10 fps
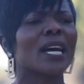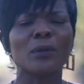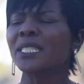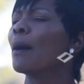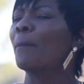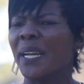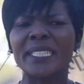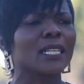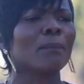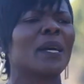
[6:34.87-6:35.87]
you are not
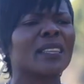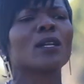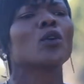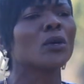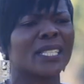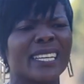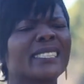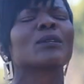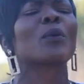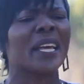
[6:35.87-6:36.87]
abiding by the laws
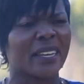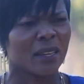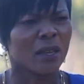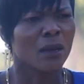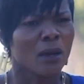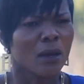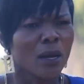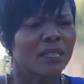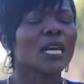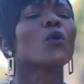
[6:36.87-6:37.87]
at work.
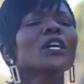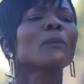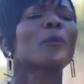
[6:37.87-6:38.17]
They won't